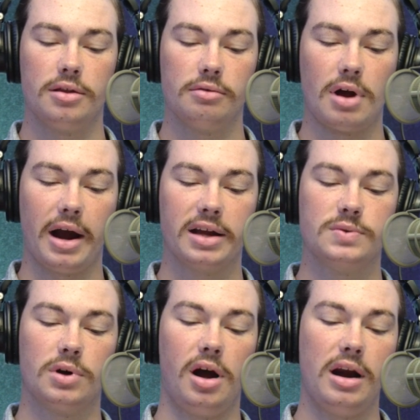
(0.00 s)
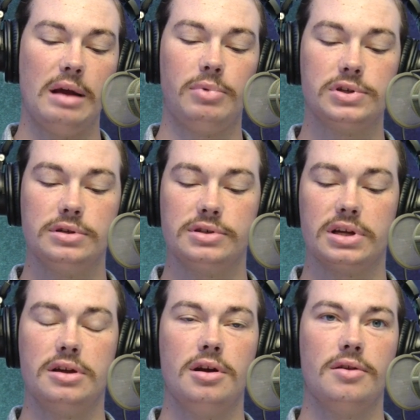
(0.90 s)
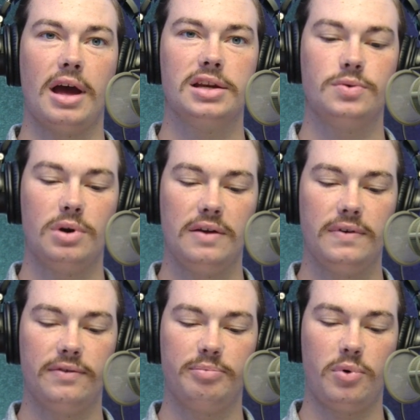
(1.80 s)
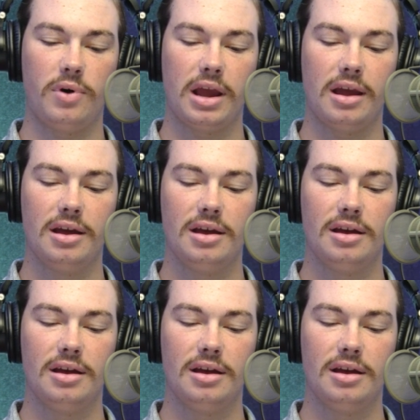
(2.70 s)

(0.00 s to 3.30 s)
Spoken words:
The Rockets were unable to secure that 25th point,